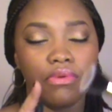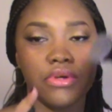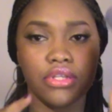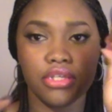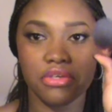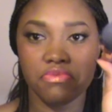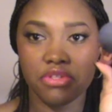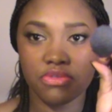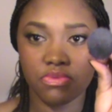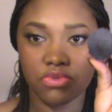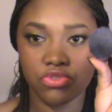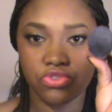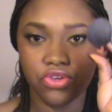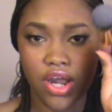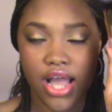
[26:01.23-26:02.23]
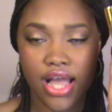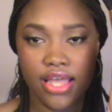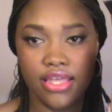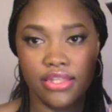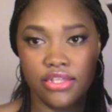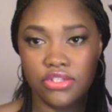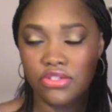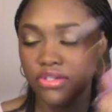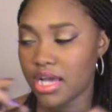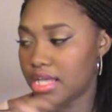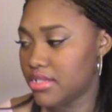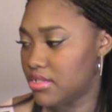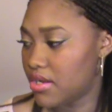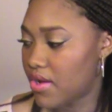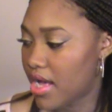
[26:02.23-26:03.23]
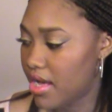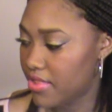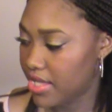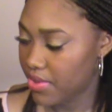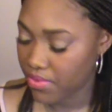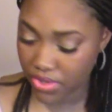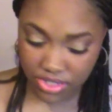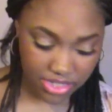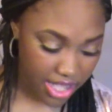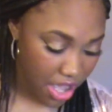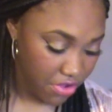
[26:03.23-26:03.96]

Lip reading: I'm gonna give this one a try and let you guys know how that works